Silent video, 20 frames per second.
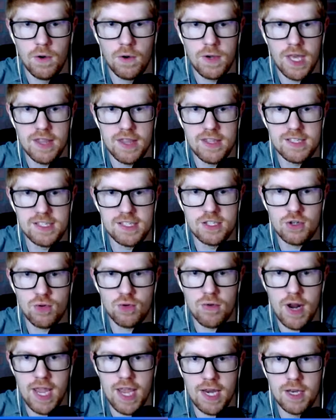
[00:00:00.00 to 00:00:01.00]
Okay, this is
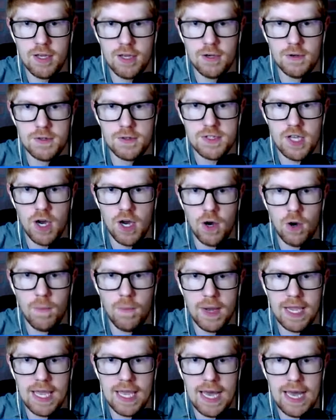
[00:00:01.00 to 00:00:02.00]
great news. Oh
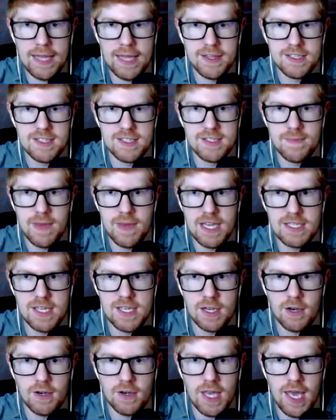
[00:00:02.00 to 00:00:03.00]
my god, this is
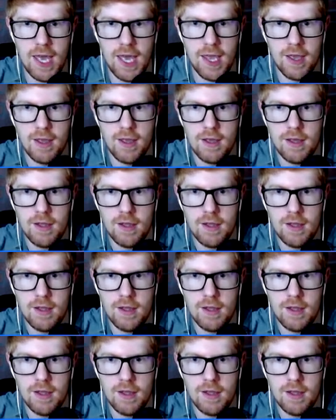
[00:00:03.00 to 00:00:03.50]
amazing. Okay.